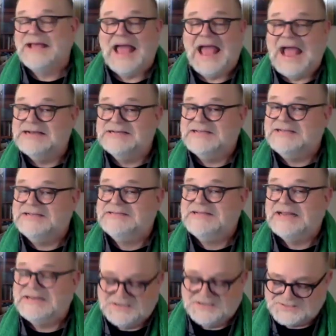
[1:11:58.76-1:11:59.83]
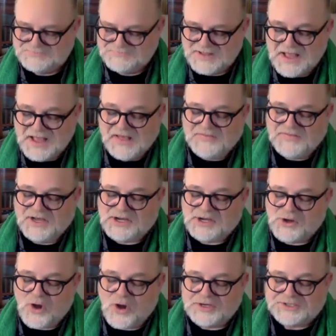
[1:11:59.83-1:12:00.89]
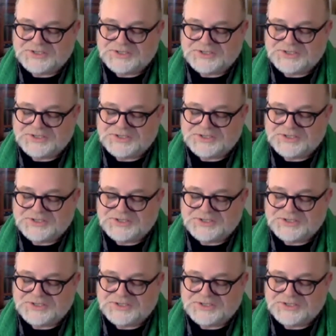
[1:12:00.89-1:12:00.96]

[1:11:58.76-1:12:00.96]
And he did it. The clock